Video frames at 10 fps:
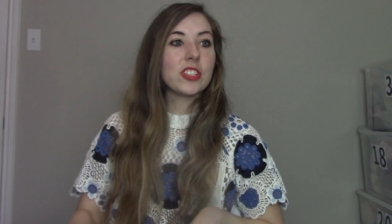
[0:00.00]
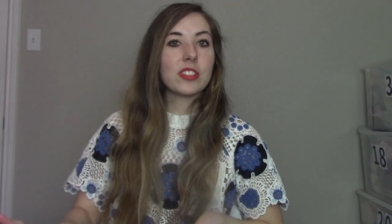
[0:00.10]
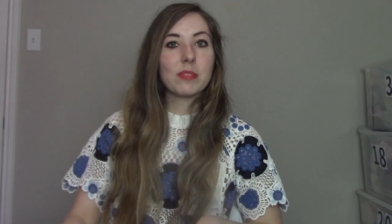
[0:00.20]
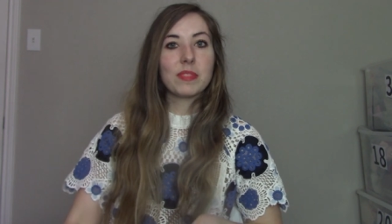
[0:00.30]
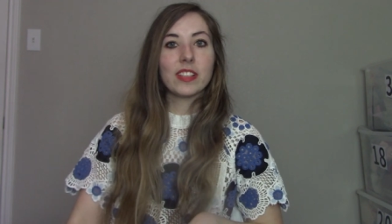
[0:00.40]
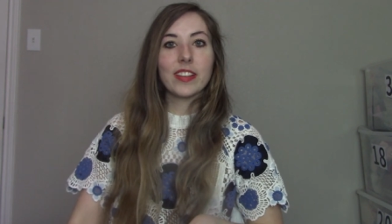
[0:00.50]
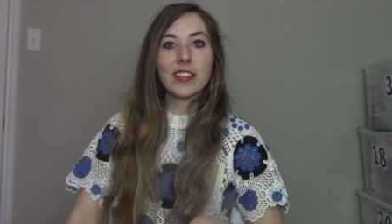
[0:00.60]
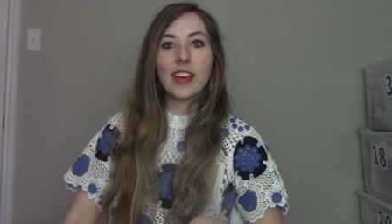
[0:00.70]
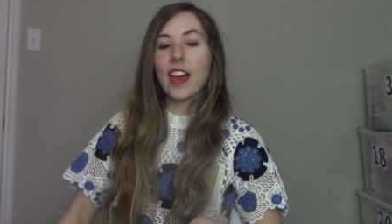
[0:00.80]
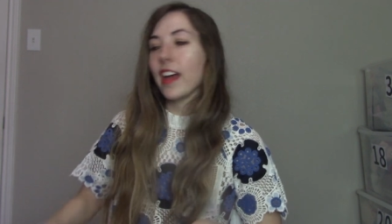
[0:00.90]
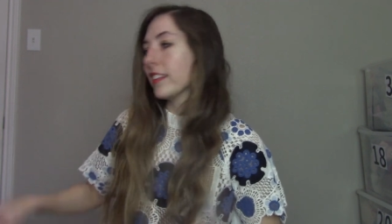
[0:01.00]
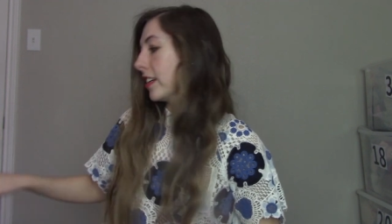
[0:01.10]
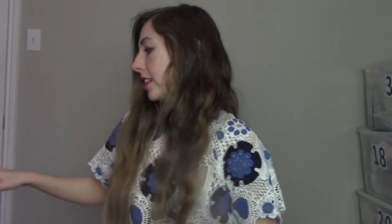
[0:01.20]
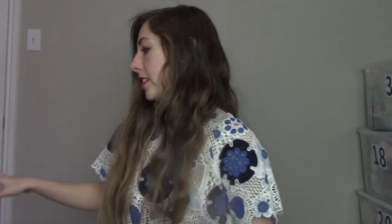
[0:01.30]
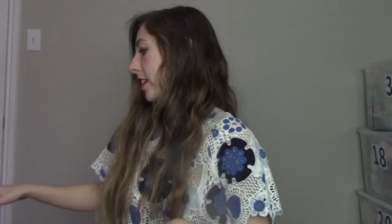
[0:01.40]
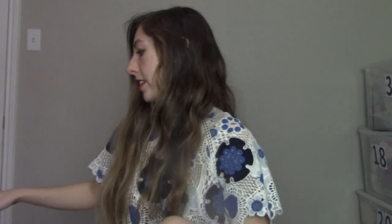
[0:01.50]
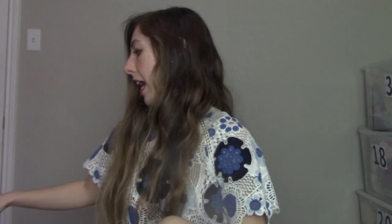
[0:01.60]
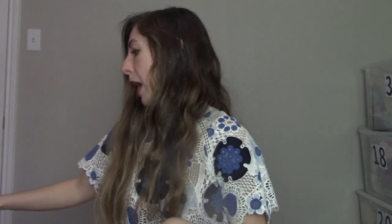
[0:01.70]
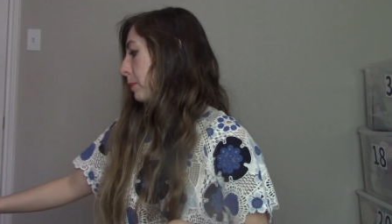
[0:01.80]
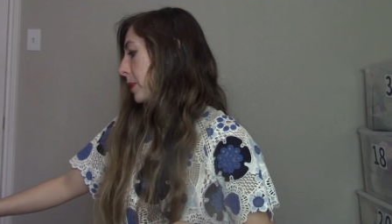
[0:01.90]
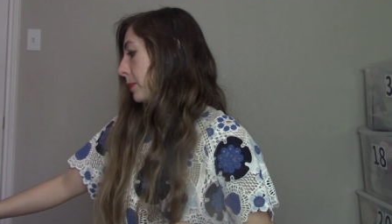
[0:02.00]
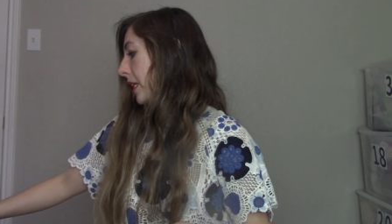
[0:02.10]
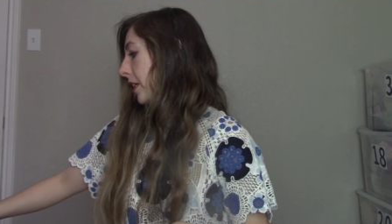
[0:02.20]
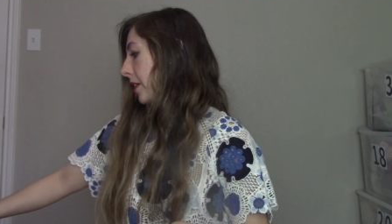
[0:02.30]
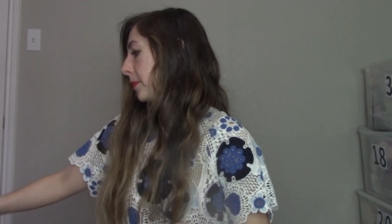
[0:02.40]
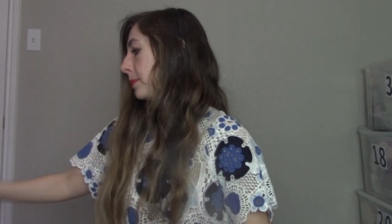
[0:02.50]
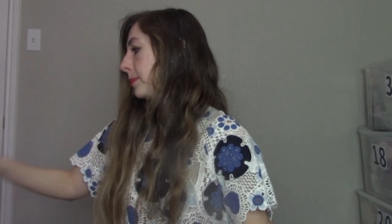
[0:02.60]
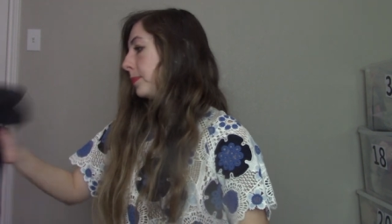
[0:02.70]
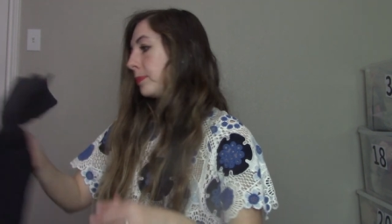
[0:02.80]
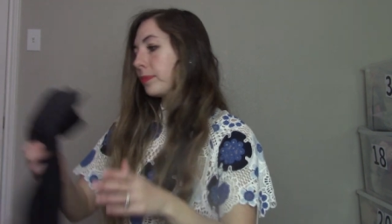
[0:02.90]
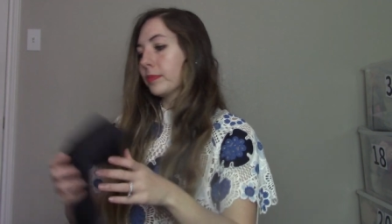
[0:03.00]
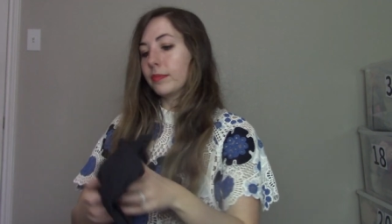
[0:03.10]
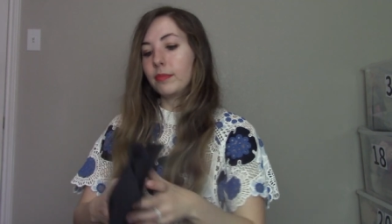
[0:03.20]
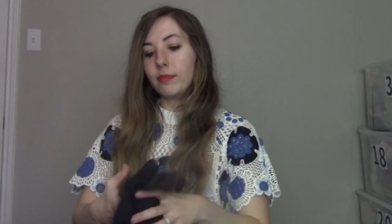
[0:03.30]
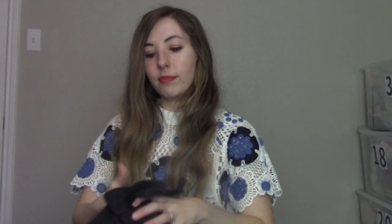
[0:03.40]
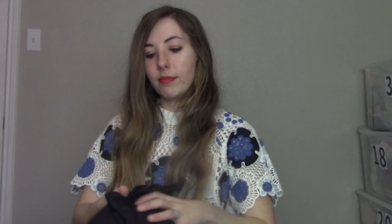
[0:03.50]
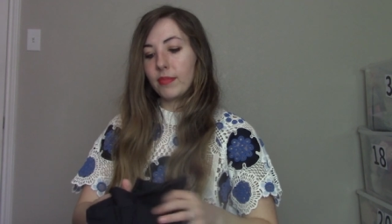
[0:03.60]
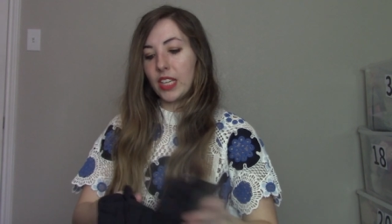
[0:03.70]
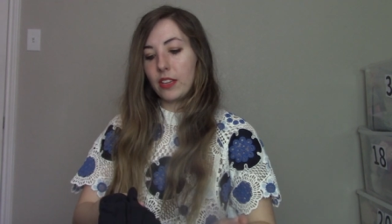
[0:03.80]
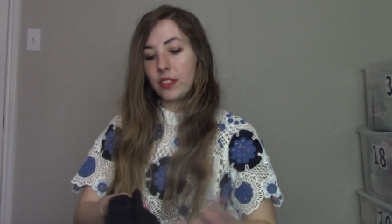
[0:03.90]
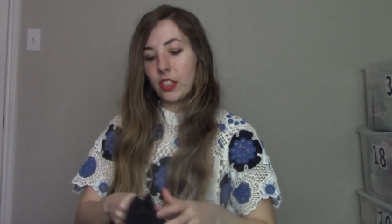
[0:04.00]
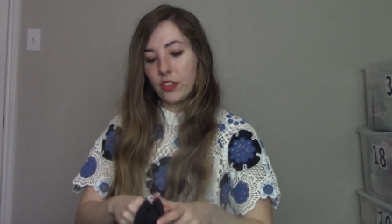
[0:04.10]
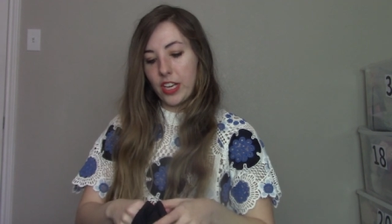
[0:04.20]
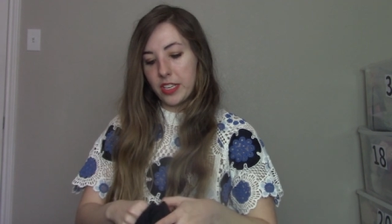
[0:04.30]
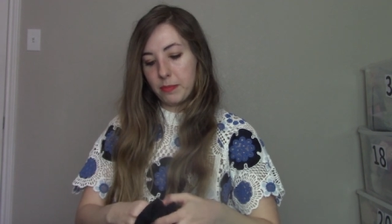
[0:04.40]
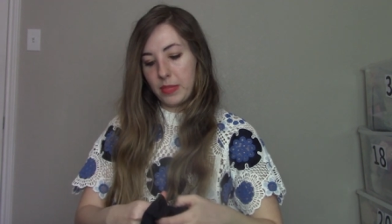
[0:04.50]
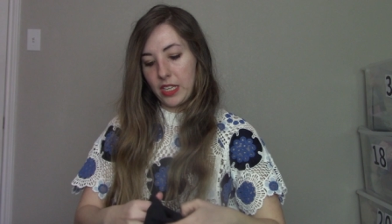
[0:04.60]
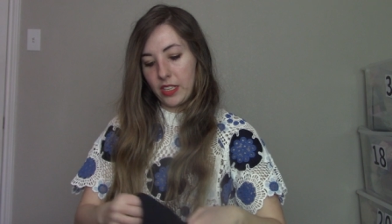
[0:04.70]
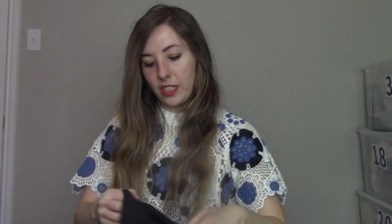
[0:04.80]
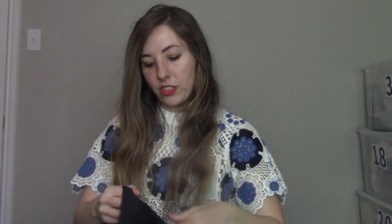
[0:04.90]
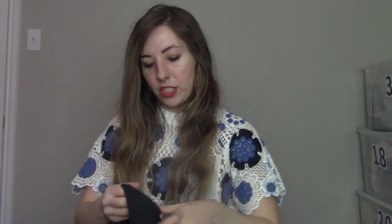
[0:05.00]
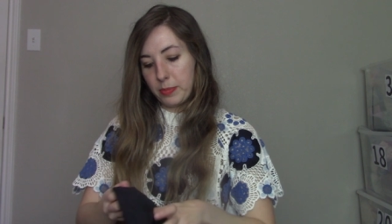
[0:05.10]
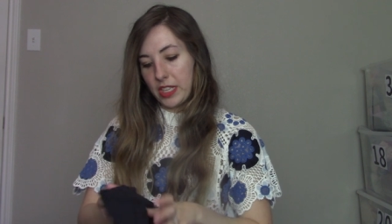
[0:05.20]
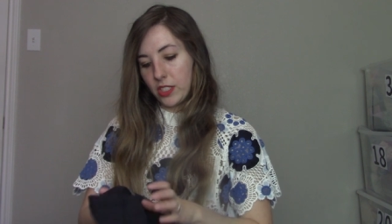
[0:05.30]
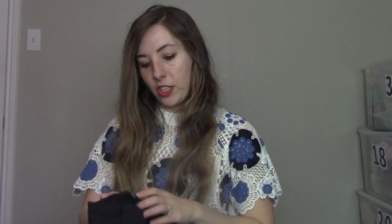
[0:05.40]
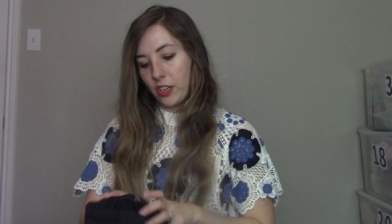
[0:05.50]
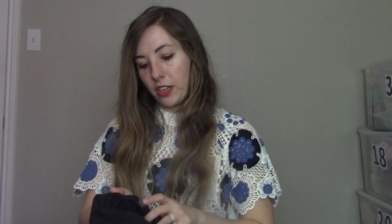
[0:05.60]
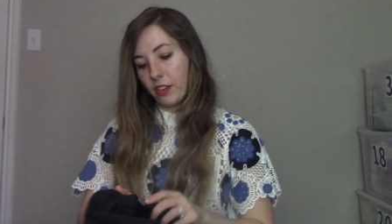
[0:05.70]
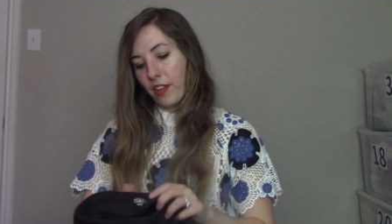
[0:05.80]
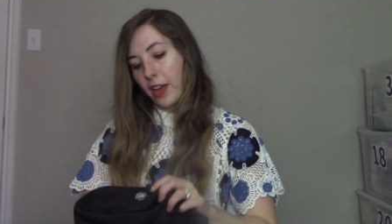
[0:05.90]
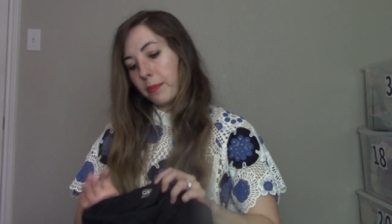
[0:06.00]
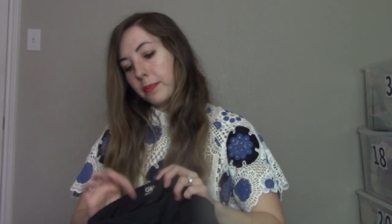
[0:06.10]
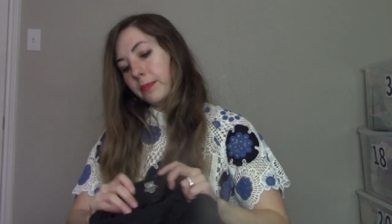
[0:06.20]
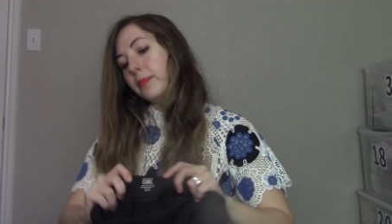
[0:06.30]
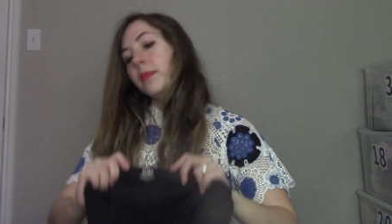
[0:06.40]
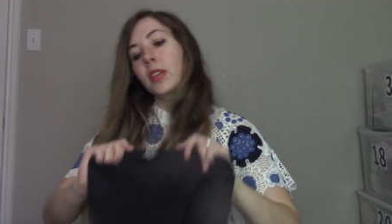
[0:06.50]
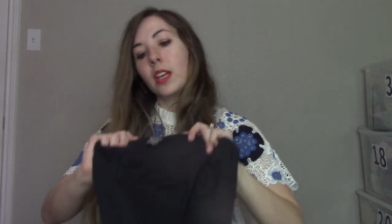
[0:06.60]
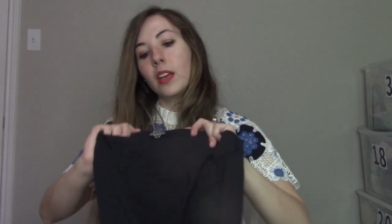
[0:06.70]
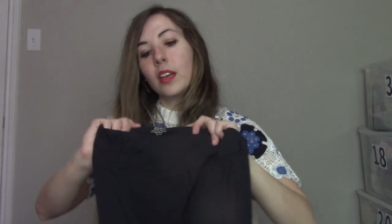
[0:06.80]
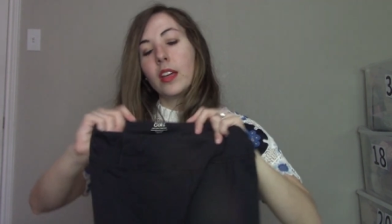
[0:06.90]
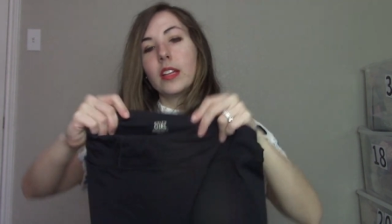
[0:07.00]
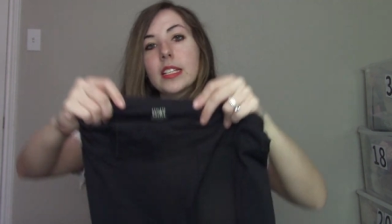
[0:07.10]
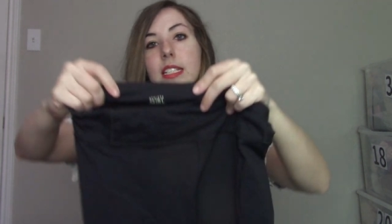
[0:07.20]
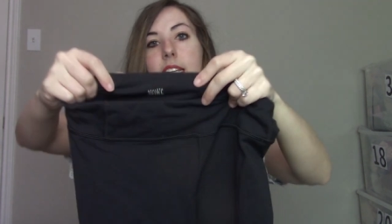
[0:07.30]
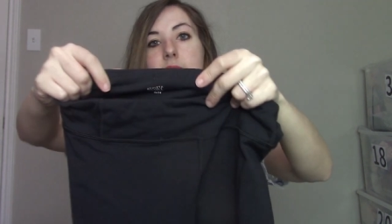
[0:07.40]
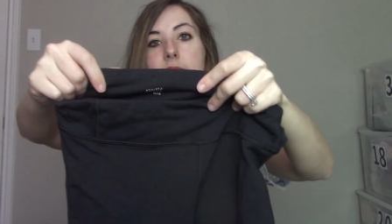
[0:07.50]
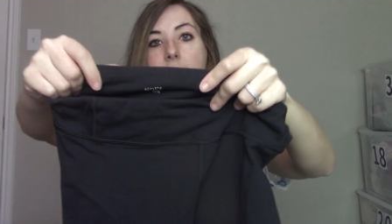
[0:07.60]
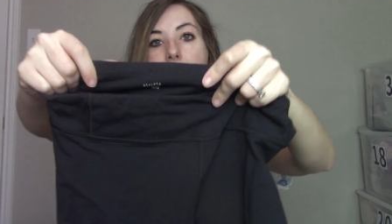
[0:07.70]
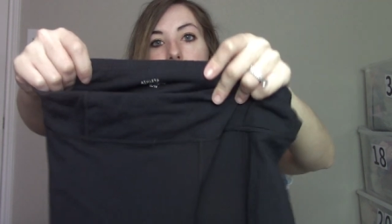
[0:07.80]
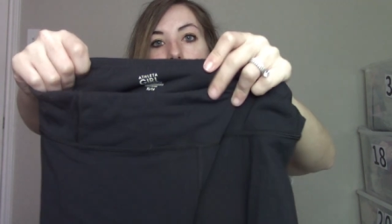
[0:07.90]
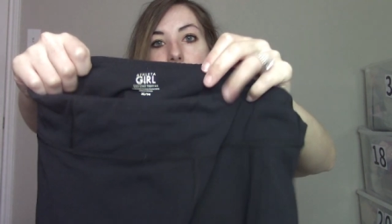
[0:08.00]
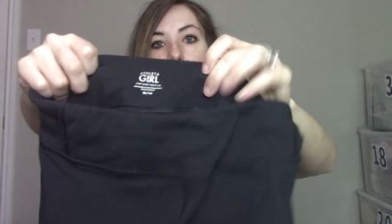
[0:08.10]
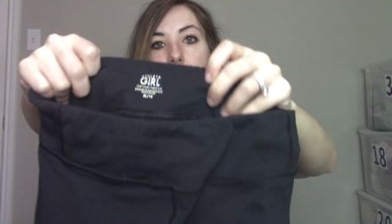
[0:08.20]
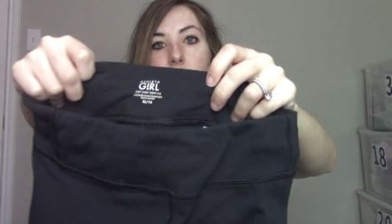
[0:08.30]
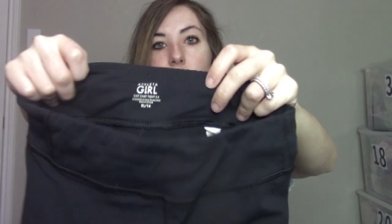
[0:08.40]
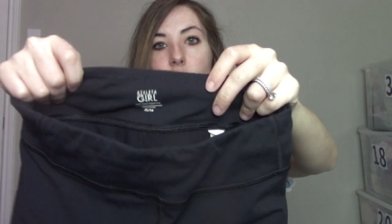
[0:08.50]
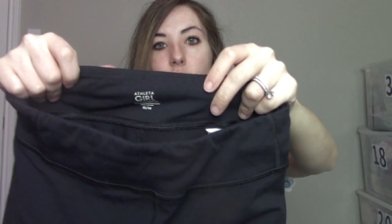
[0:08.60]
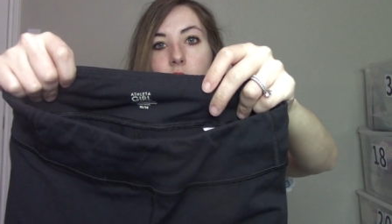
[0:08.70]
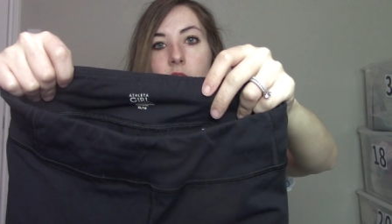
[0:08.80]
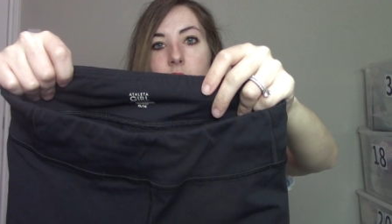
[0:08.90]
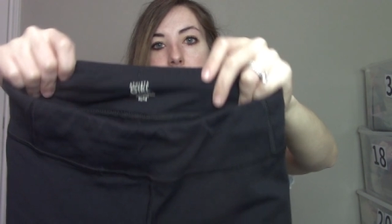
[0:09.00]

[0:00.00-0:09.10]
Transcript: So something like that I think is like the happy medium if you're like me and dress pants are not your vibe. This is Athletic Girl.